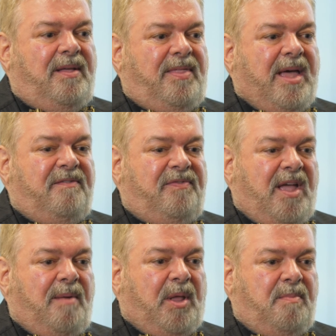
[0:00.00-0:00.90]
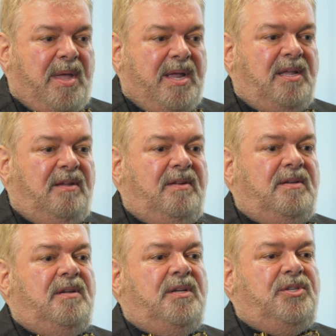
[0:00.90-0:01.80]
that family meeting
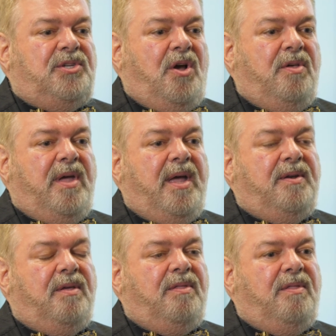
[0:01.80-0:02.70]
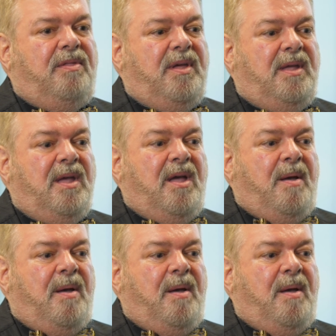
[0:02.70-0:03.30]
so that the